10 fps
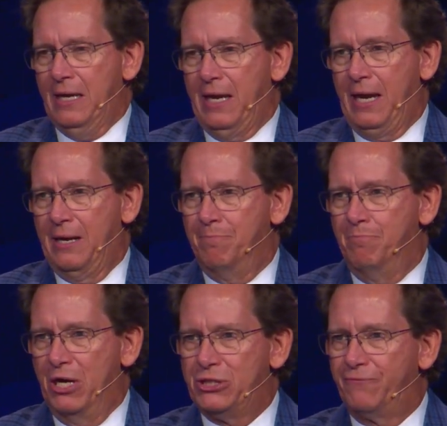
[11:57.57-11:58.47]
in
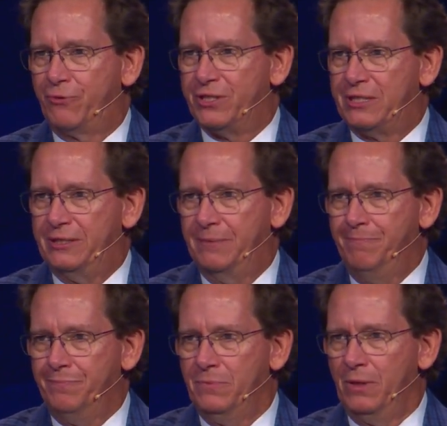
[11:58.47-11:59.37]
much of Christendom
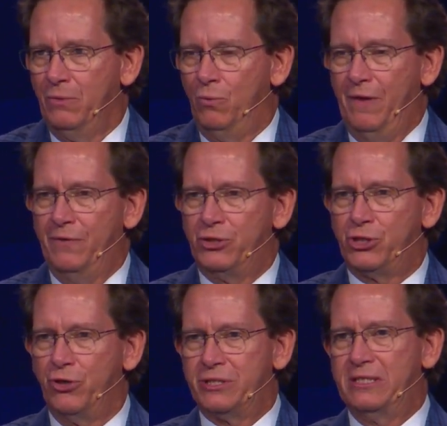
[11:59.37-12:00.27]
when the
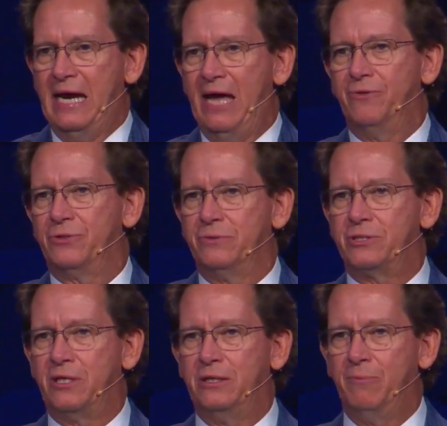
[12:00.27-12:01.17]
church gathers on
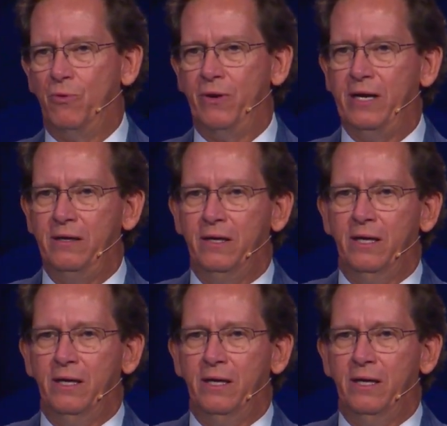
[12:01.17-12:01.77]
Sunday morning